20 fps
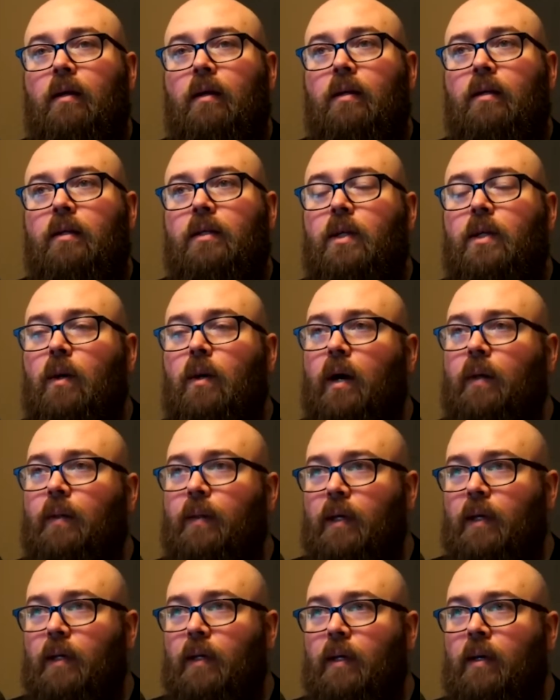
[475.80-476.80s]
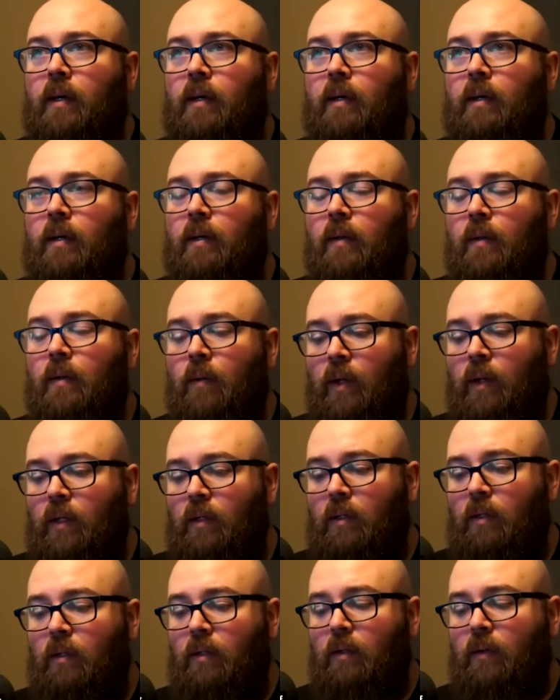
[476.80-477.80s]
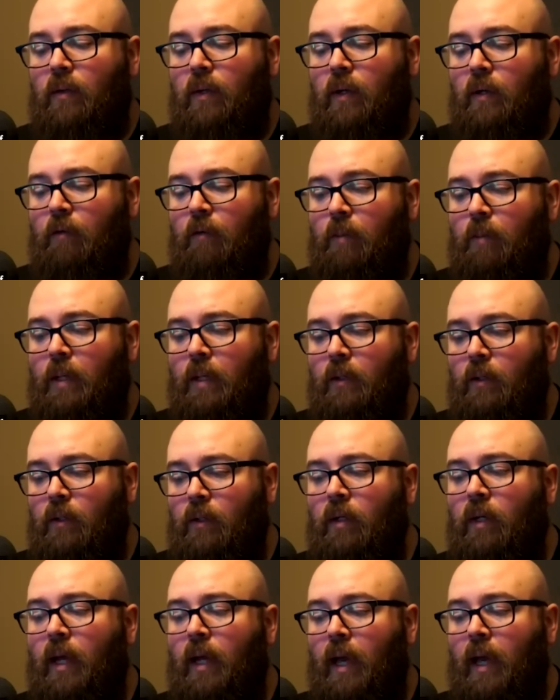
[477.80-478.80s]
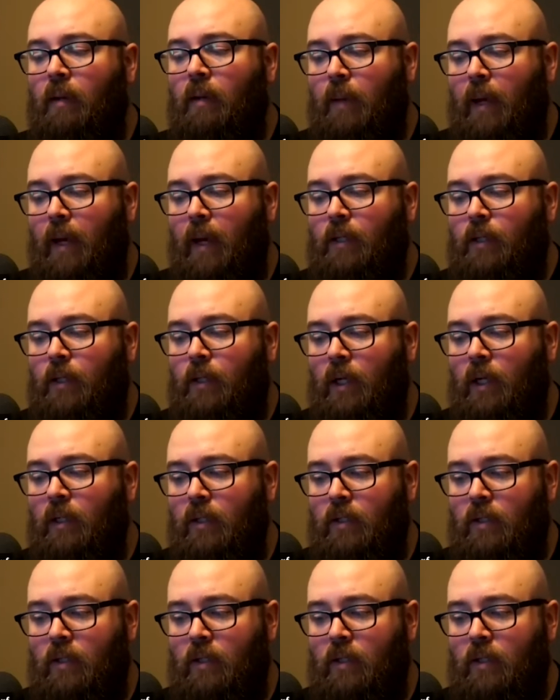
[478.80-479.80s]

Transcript: So I think there have been good and bad changes in